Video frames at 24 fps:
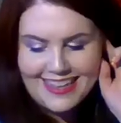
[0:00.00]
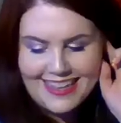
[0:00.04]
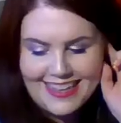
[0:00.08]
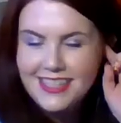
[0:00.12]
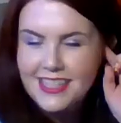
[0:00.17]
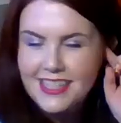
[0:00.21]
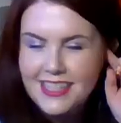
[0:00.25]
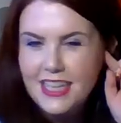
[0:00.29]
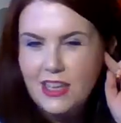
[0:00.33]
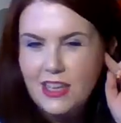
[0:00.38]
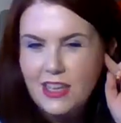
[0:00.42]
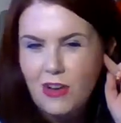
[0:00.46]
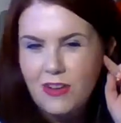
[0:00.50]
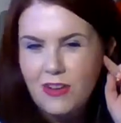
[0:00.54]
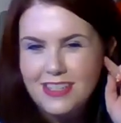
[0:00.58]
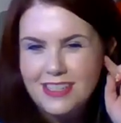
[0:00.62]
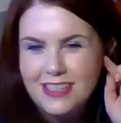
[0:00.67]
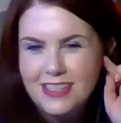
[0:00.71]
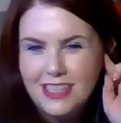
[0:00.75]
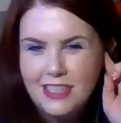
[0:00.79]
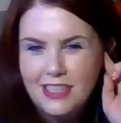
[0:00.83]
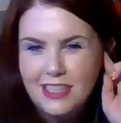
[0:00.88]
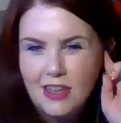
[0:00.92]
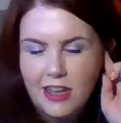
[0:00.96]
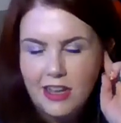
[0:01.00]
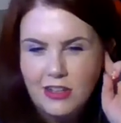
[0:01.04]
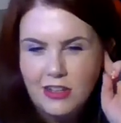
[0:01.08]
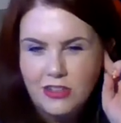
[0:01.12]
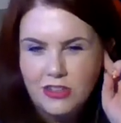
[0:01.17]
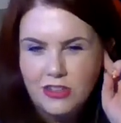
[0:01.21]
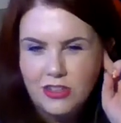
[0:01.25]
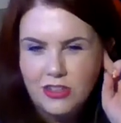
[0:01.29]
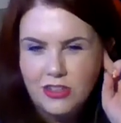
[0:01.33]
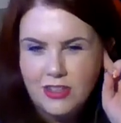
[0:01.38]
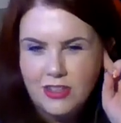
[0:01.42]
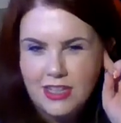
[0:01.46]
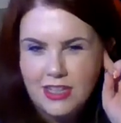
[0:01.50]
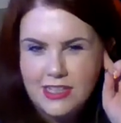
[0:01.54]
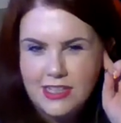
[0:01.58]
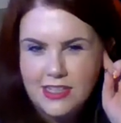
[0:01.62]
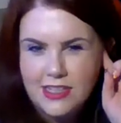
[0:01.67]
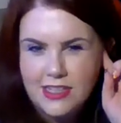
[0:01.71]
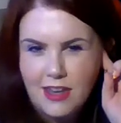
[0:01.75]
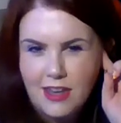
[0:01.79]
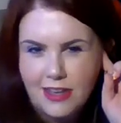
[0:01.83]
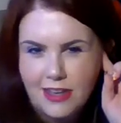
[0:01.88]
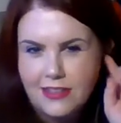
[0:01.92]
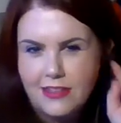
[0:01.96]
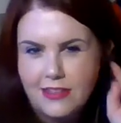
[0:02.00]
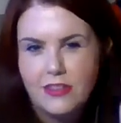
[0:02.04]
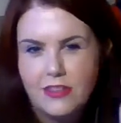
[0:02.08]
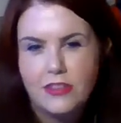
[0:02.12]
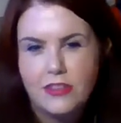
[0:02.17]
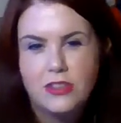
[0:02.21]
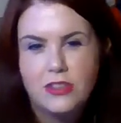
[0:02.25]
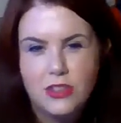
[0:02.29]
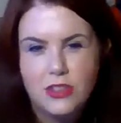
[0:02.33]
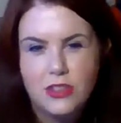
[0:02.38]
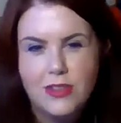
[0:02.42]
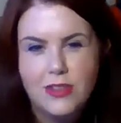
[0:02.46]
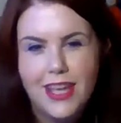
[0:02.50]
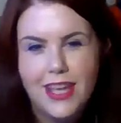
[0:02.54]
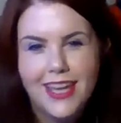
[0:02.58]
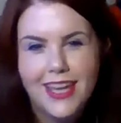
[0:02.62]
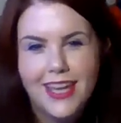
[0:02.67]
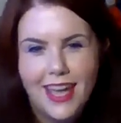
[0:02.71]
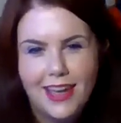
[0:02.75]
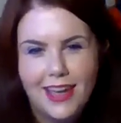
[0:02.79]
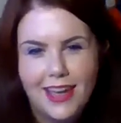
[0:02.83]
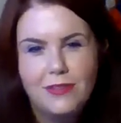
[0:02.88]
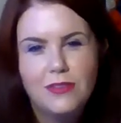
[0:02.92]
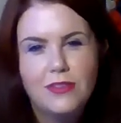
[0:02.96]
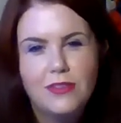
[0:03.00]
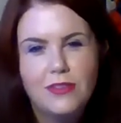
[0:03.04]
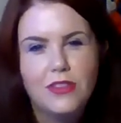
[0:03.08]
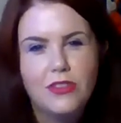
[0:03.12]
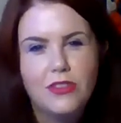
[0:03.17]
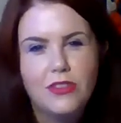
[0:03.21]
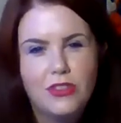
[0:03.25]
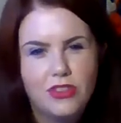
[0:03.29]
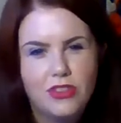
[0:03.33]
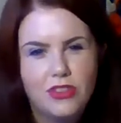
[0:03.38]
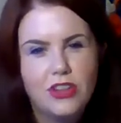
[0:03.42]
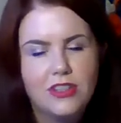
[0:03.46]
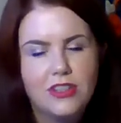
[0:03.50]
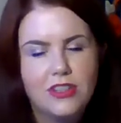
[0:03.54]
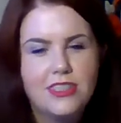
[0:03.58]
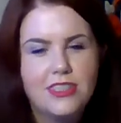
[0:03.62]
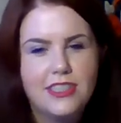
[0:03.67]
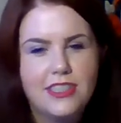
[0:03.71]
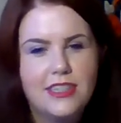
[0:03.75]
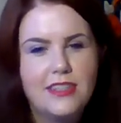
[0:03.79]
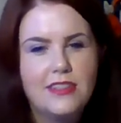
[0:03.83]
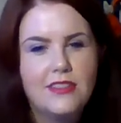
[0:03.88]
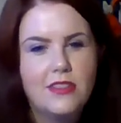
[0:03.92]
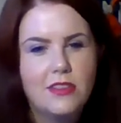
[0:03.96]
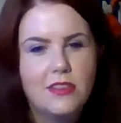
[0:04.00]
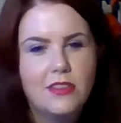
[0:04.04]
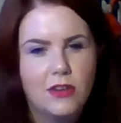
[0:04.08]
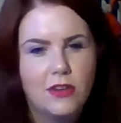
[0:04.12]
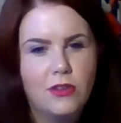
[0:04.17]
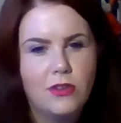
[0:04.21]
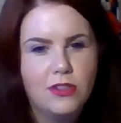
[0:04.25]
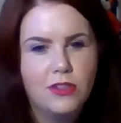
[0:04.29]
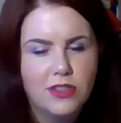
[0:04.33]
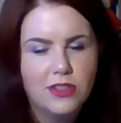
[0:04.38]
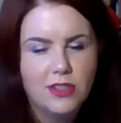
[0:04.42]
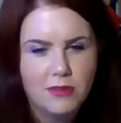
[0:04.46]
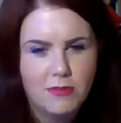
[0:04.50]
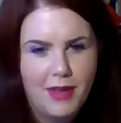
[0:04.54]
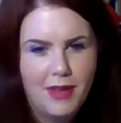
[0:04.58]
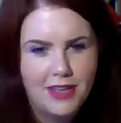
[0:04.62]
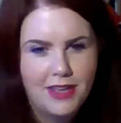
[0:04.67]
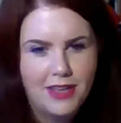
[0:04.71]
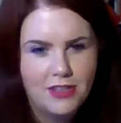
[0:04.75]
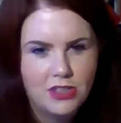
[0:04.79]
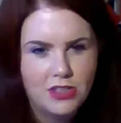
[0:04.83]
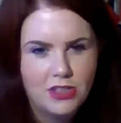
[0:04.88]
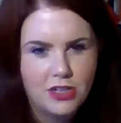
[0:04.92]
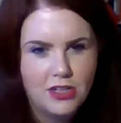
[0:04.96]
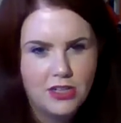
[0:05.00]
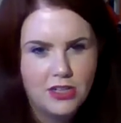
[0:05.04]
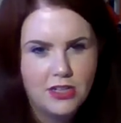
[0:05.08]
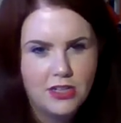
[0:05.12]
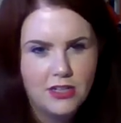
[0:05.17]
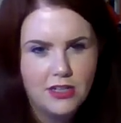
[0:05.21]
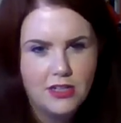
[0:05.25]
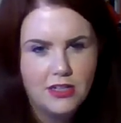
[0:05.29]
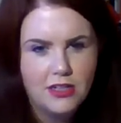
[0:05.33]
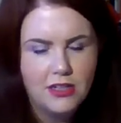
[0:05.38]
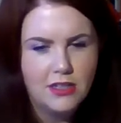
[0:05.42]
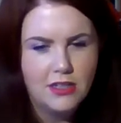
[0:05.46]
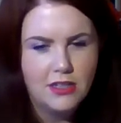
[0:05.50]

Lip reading: Is he, or is he 999th? Do they count the 13th Lord Commander?